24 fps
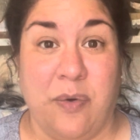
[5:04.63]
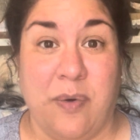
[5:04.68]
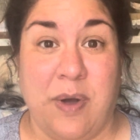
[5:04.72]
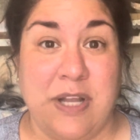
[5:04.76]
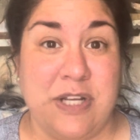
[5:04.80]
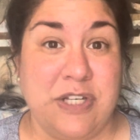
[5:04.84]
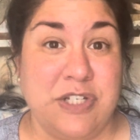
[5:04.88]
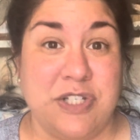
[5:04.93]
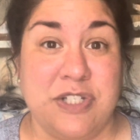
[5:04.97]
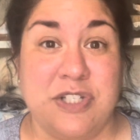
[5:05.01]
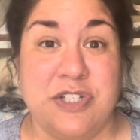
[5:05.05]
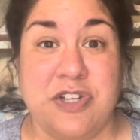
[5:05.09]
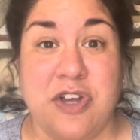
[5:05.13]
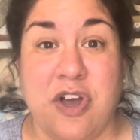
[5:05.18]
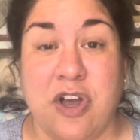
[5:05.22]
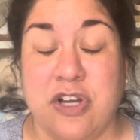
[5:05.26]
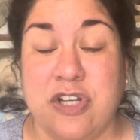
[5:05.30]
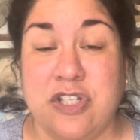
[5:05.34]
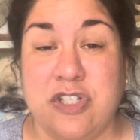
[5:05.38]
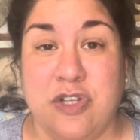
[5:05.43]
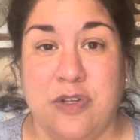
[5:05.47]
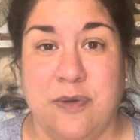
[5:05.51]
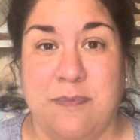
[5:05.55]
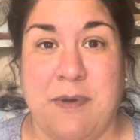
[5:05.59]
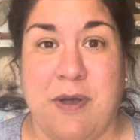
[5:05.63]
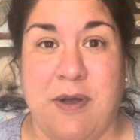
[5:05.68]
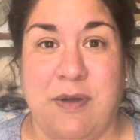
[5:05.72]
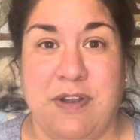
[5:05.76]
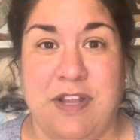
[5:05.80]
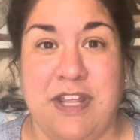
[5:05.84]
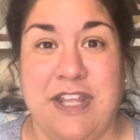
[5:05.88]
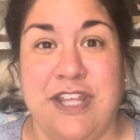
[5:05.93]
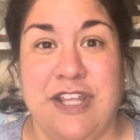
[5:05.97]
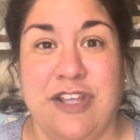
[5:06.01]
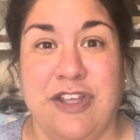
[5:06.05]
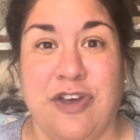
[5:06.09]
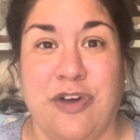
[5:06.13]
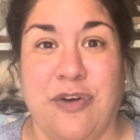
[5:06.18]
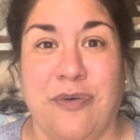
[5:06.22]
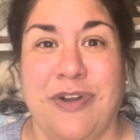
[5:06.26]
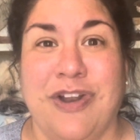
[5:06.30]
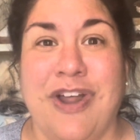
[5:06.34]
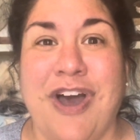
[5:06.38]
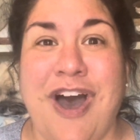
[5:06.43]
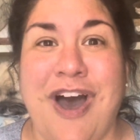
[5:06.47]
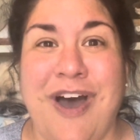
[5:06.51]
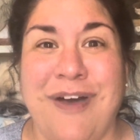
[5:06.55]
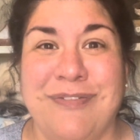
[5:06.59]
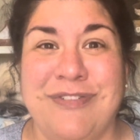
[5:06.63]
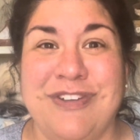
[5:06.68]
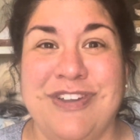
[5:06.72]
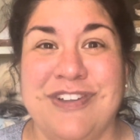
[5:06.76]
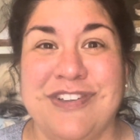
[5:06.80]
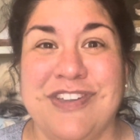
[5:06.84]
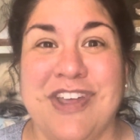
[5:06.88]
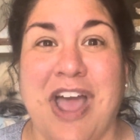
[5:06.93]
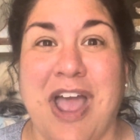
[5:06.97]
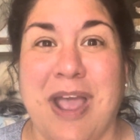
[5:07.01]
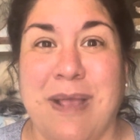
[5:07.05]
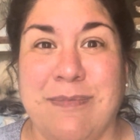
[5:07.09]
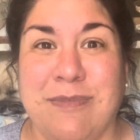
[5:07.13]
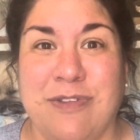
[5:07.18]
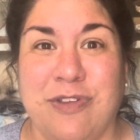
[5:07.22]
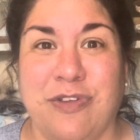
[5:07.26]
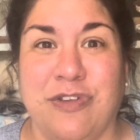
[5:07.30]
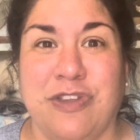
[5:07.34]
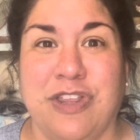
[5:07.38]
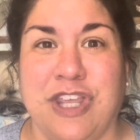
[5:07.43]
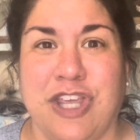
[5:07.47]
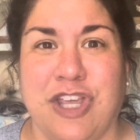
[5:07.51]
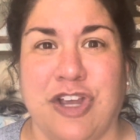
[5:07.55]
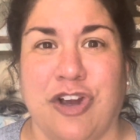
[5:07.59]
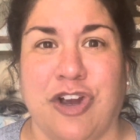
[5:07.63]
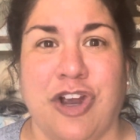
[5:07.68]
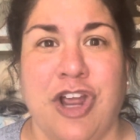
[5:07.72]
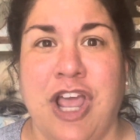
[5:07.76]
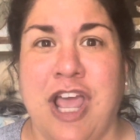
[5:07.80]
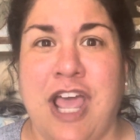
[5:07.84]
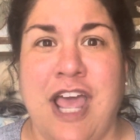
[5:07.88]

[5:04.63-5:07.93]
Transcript: I just talked to you about ego, and oftentimes you'll hear